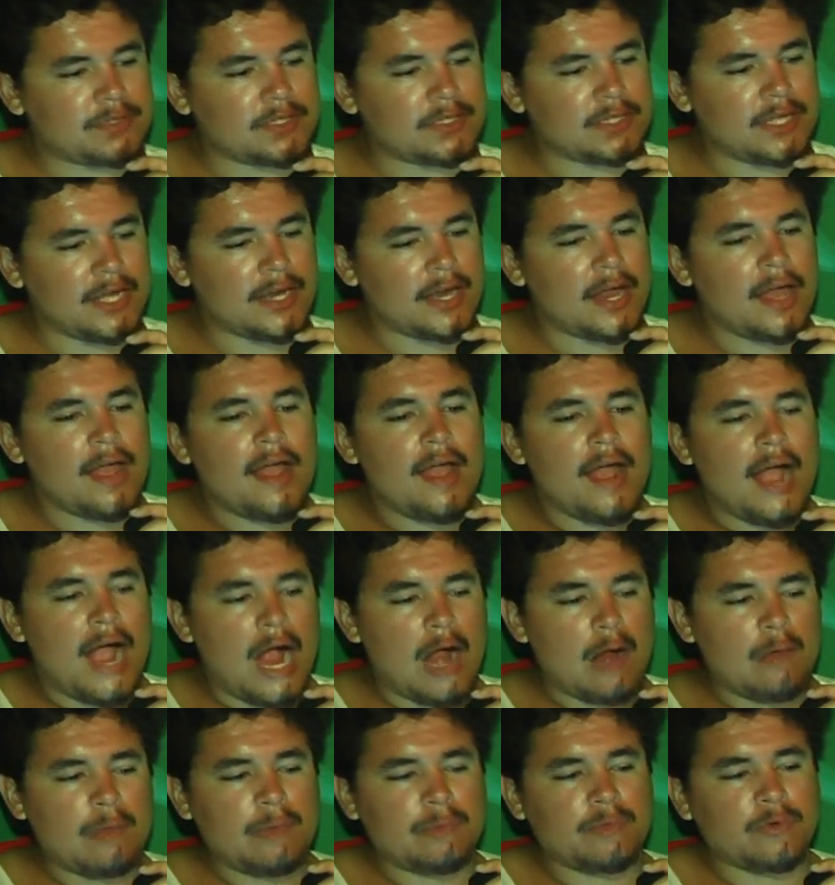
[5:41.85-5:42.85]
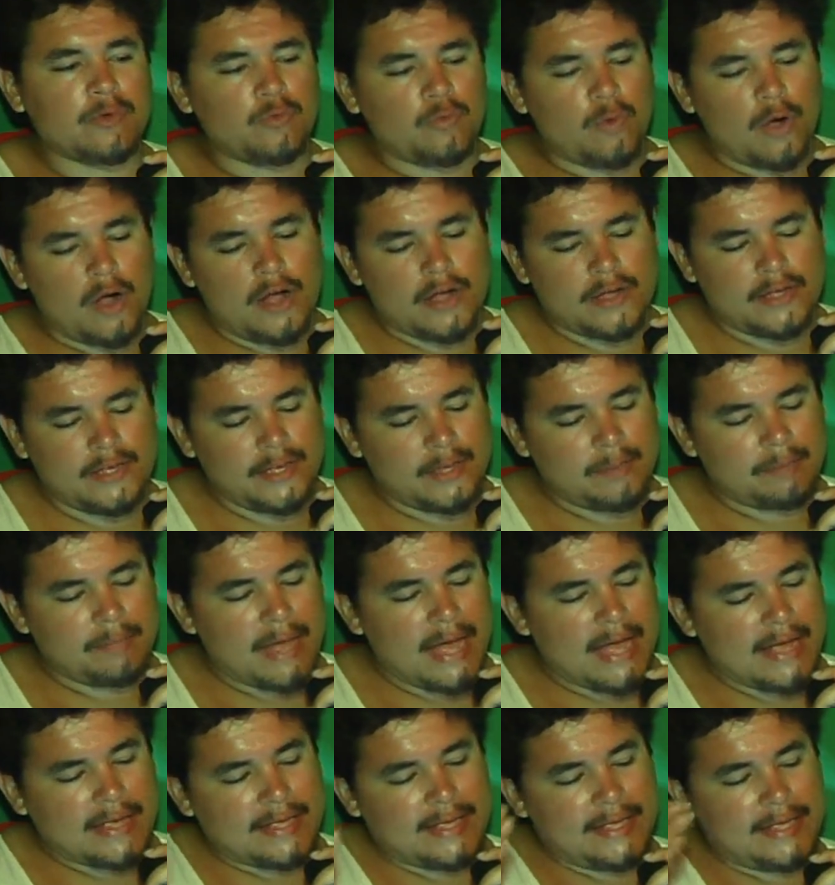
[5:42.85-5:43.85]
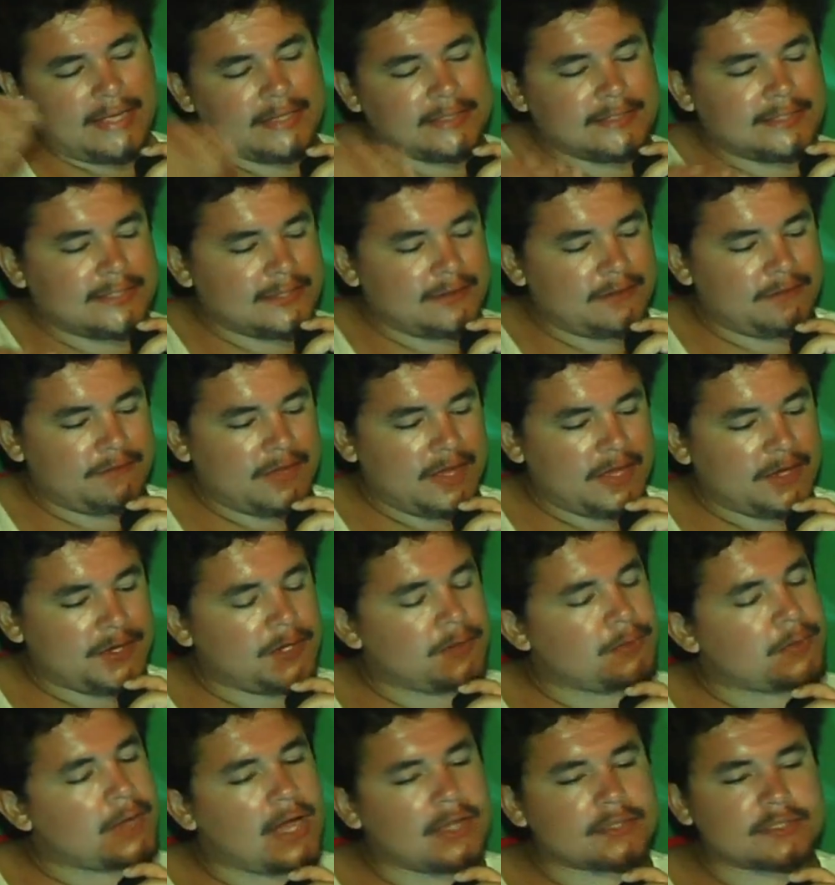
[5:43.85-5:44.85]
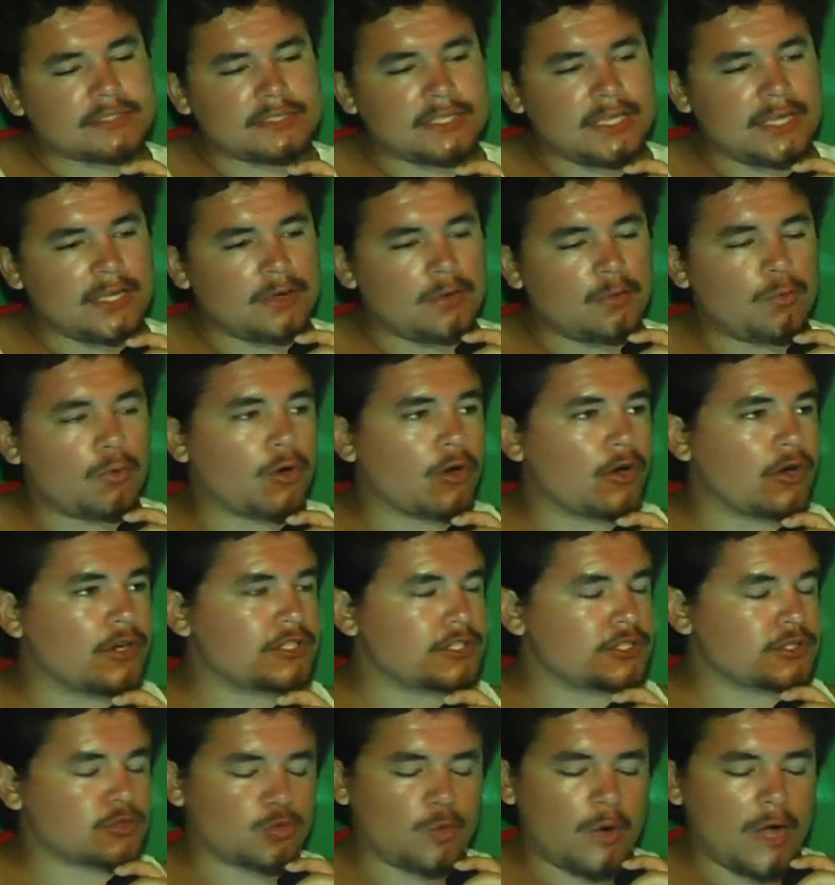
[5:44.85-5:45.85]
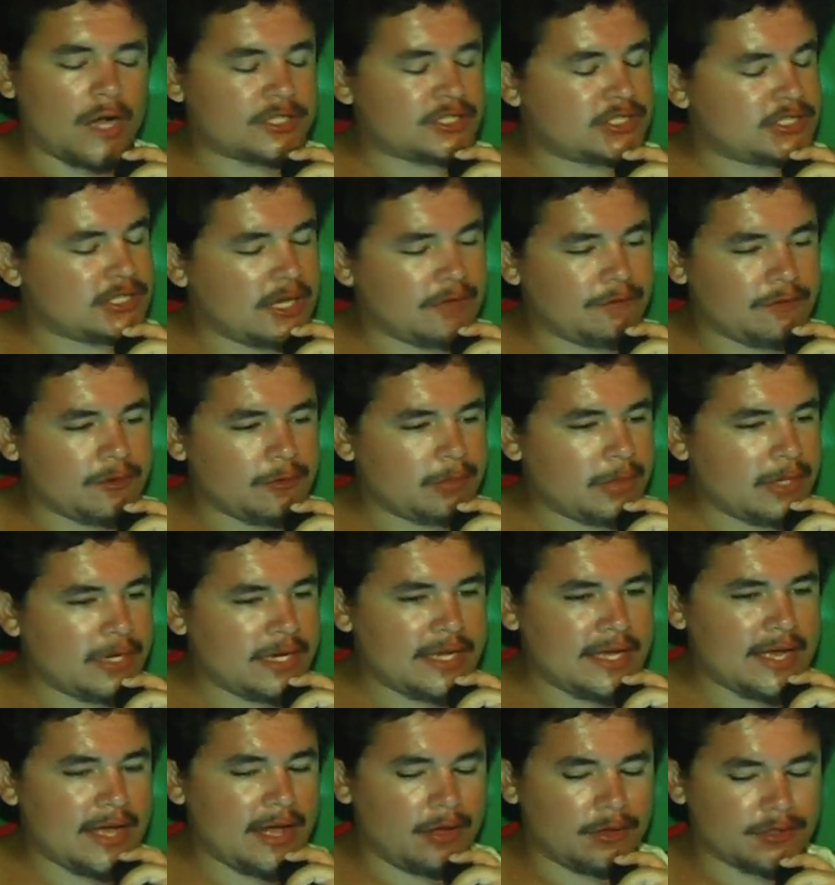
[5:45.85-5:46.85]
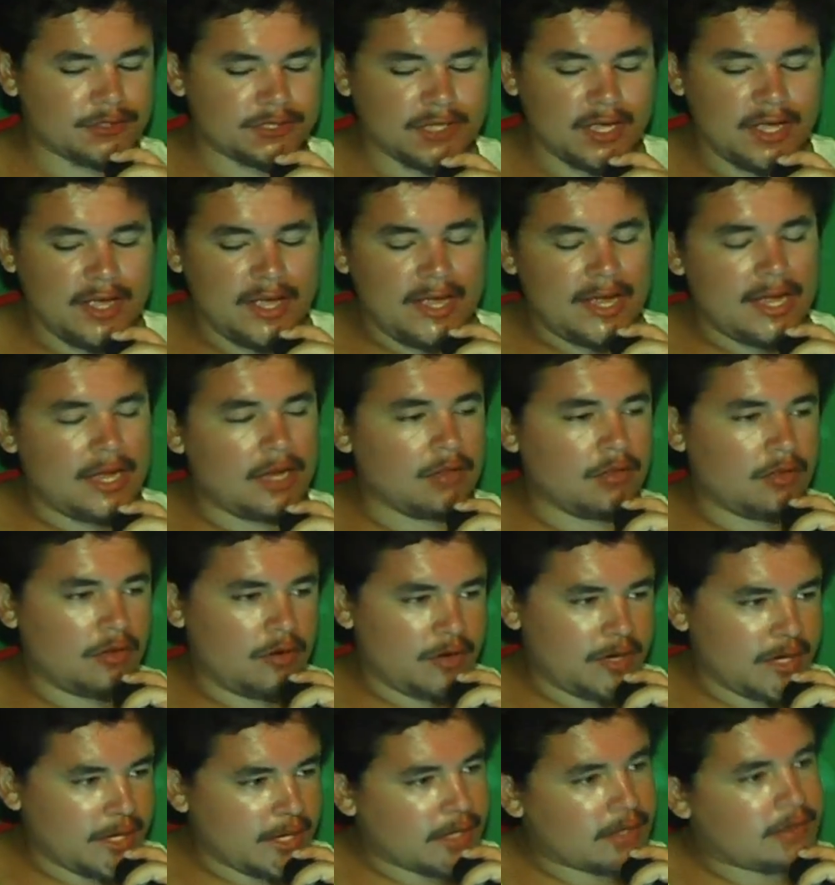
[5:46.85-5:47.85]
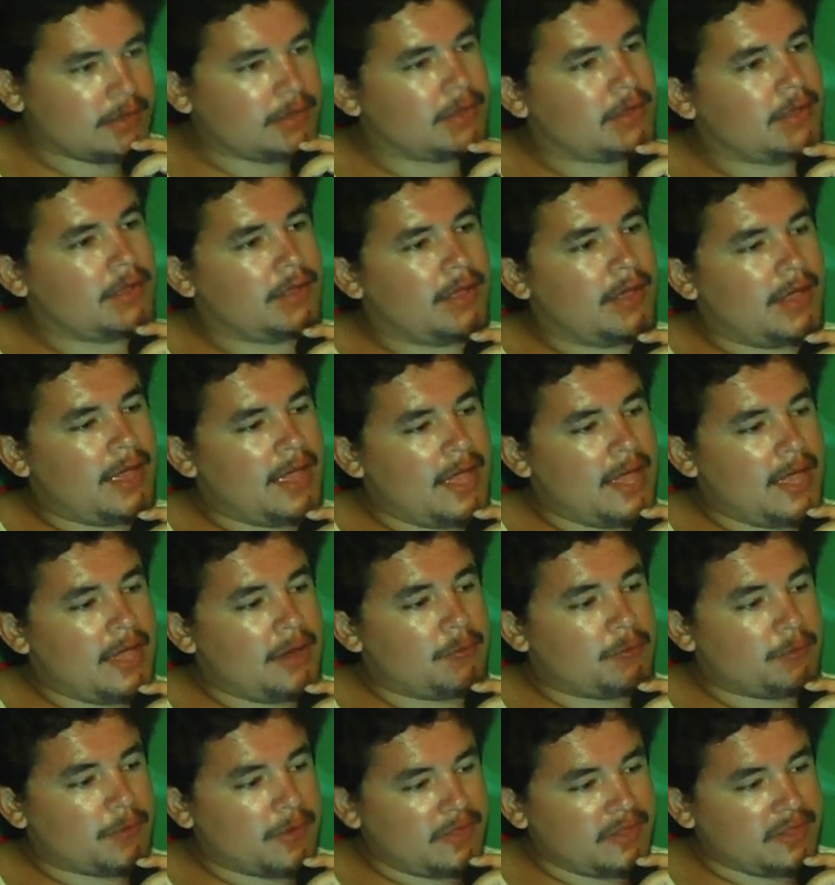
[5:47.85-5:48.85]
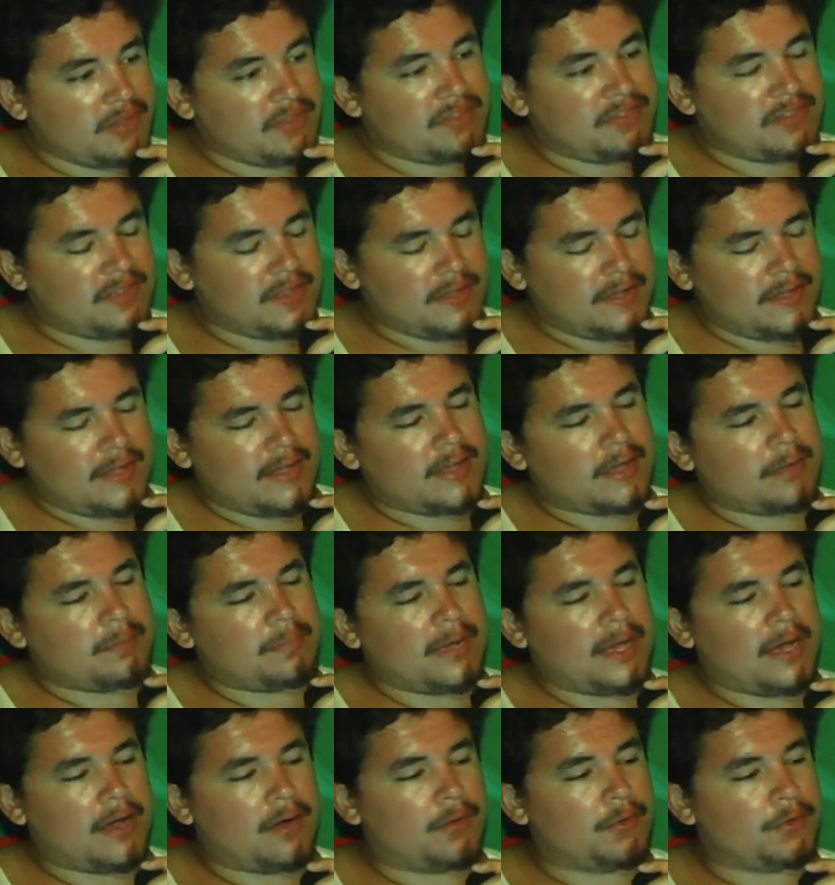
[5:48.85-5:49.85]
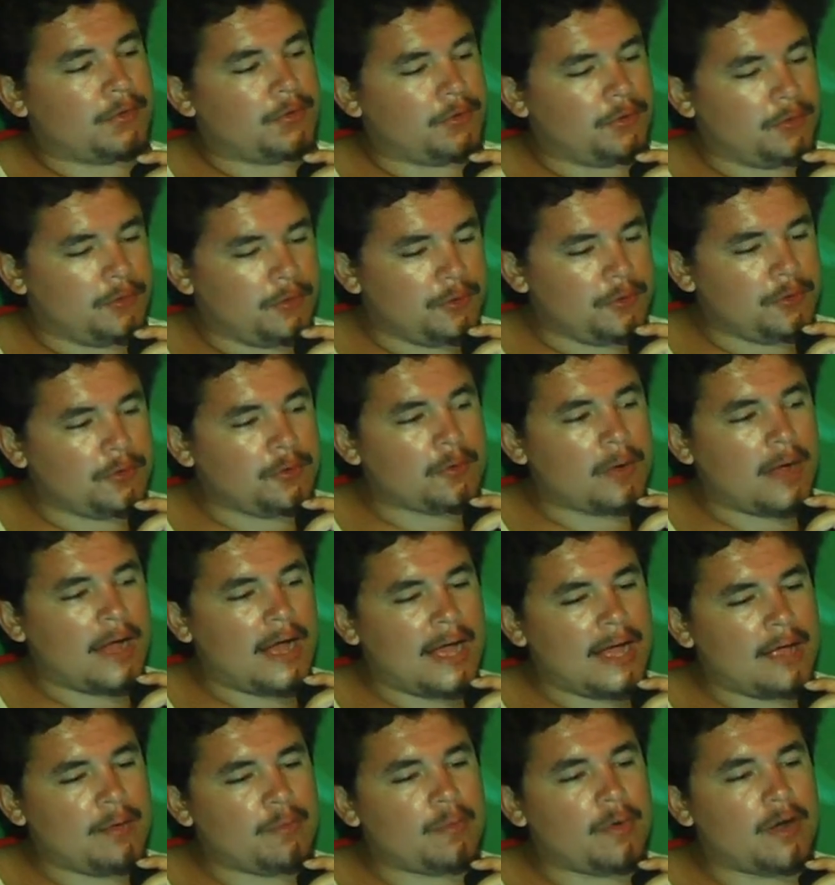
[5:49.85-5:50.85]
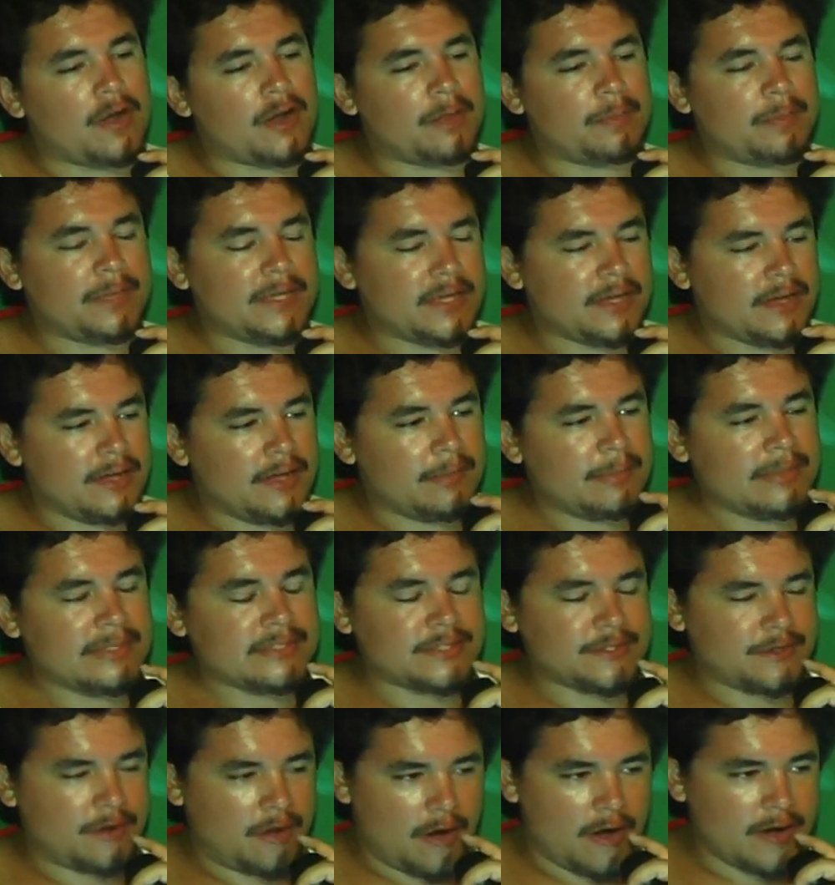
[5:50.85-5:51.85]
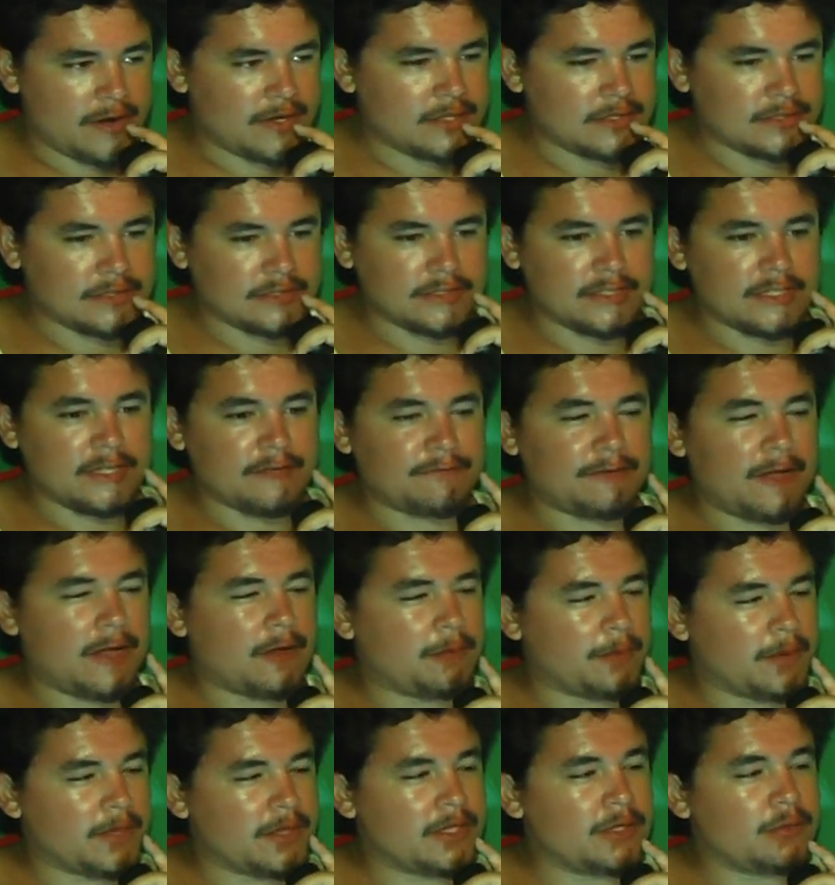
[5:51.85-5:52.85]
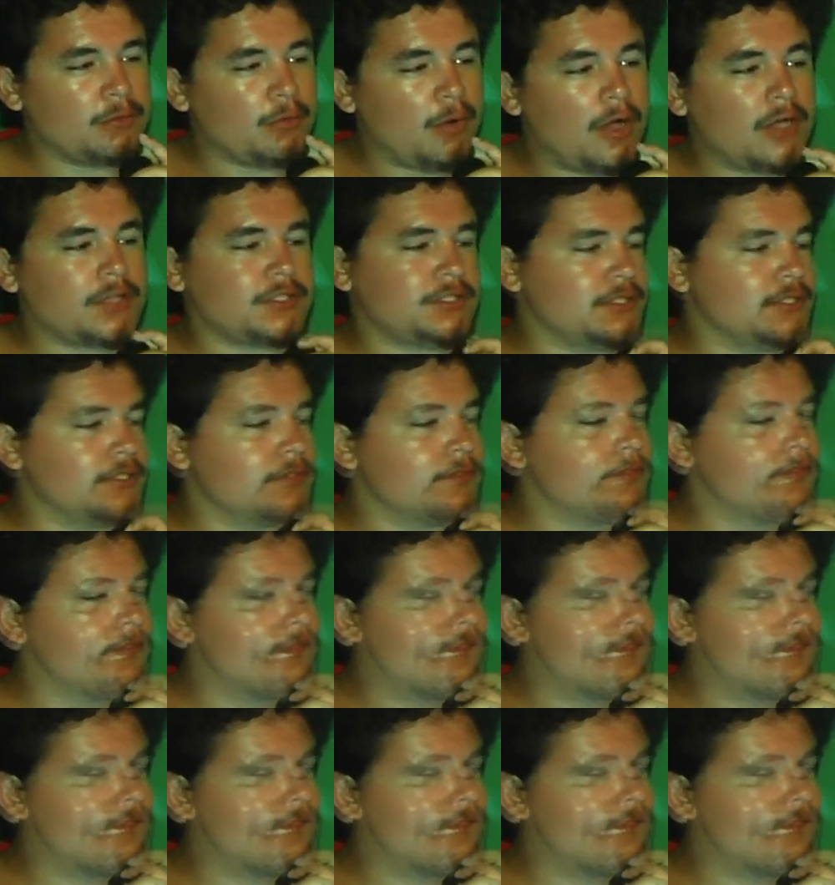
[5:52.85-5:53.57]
And then I remember walking back into the venue, not saying a word, just watching everybody else and learning and really thinking about who do I want to become as an artist and if I really want to.